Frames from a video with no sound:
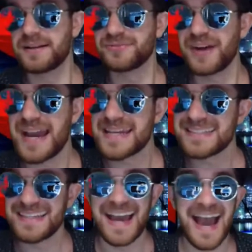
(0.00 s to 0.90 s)

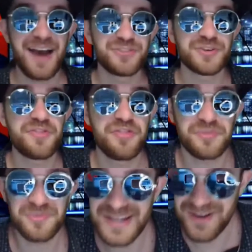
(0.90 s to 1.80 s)
Finally, after
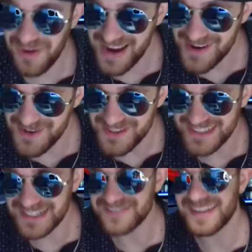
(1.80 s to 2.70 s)
3 rounds
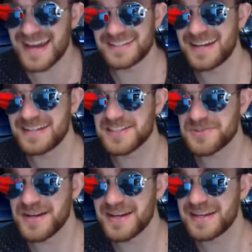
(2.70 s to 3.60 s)
of that tight
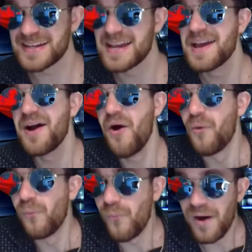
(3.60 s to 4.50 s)
striking,
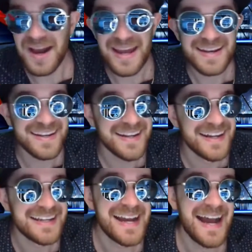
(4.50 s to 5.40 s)
one
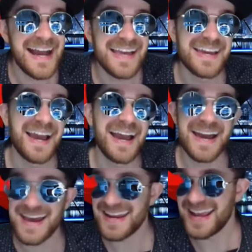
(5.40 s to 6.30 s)
guy
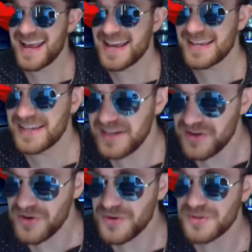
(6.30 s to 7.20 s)
had a
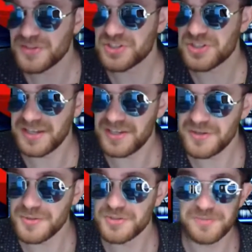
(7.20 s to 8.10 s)
huge,
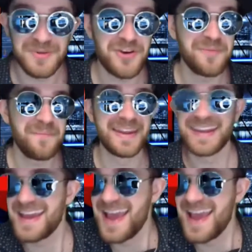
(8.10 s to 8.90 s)
huge moment.